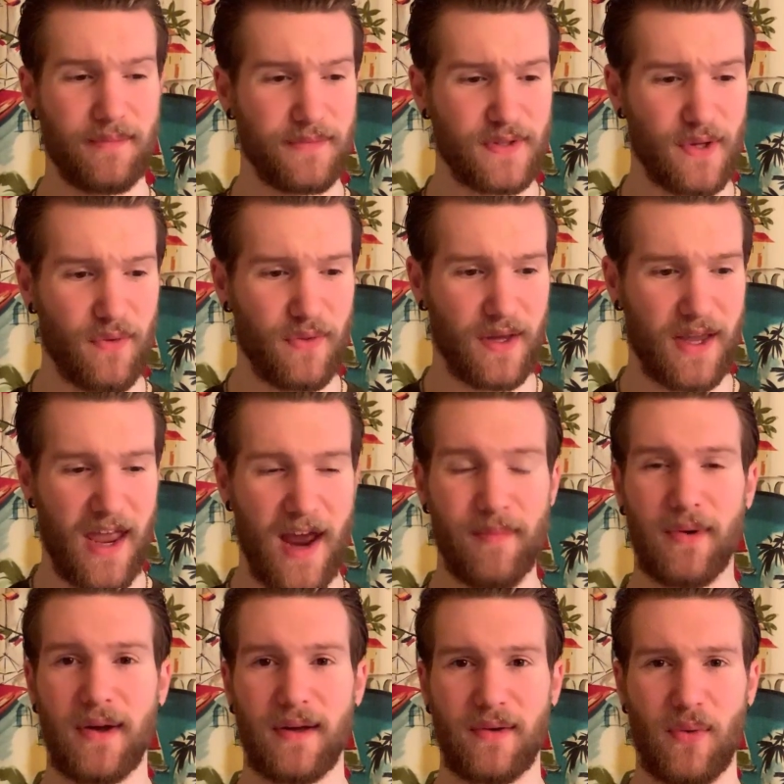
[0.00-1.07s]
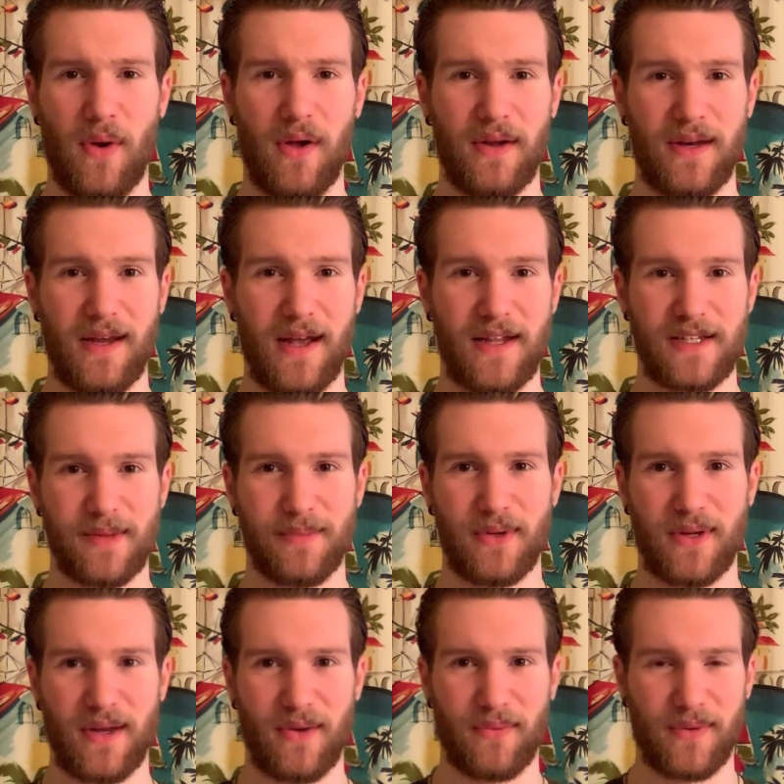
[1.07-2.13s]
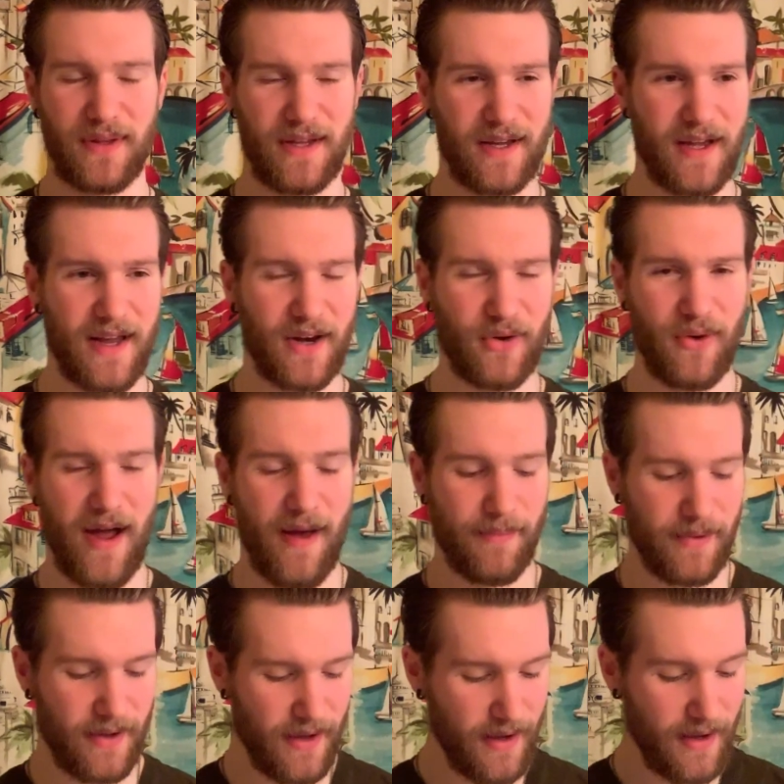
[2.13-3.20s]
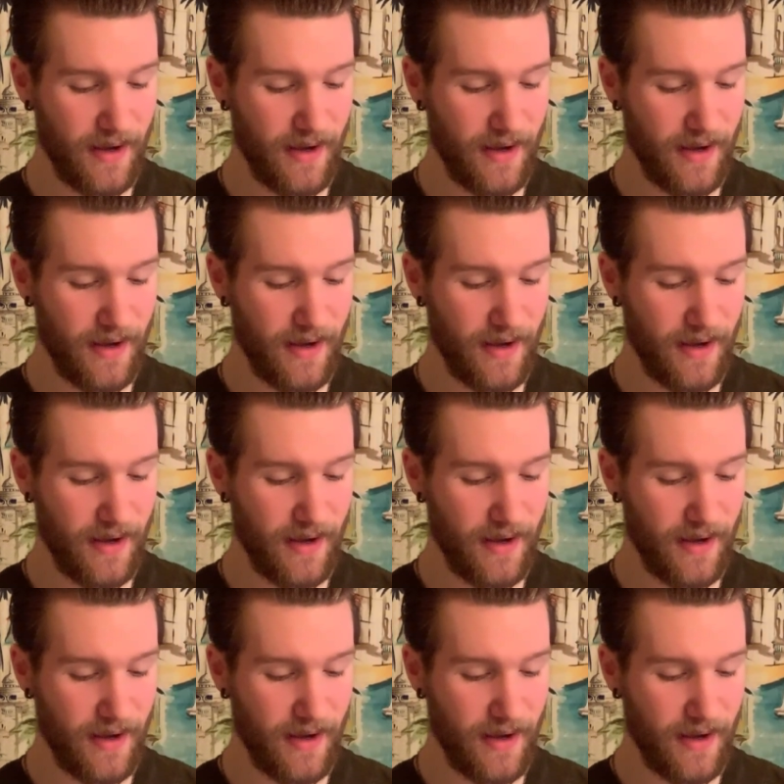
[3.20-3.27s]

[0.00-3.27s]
So the camera quality ends up looking really kind of crap.